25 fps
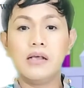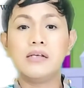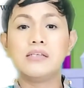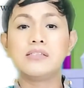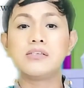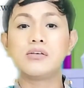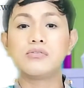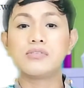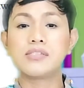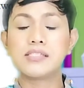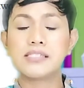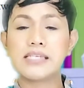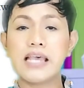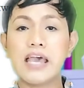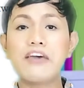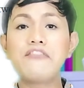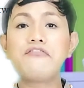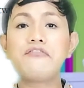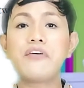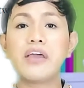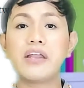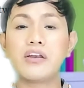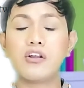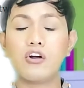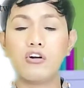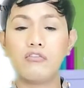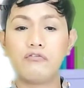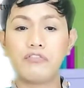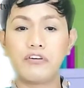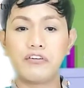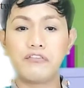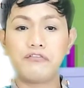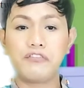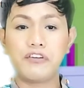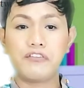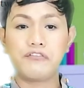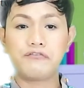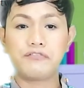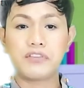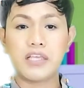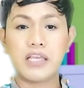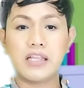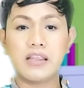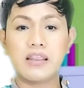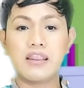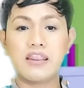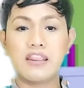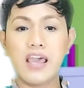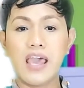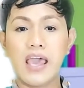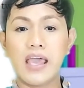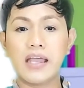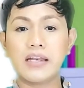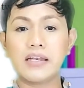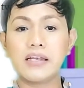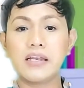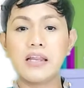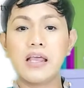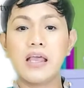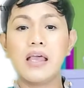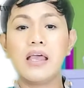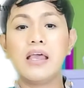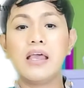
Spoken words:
So 7/15 then